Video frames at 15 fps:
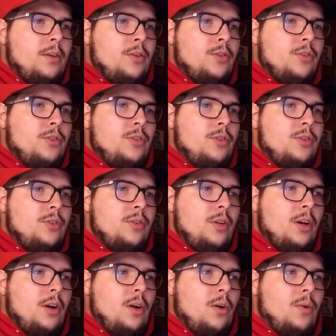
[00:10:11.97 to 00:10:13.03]

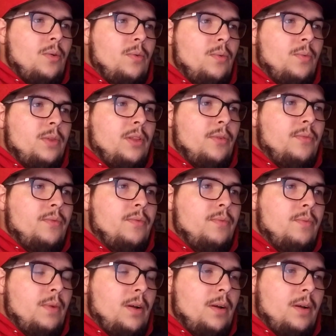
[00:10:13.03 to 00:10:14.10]
So with the
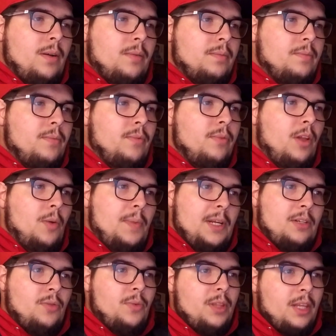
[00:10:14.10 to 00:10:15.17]

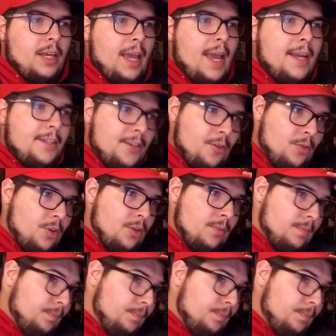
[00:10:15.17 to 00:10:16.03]
Flowmaster, with the KTuner,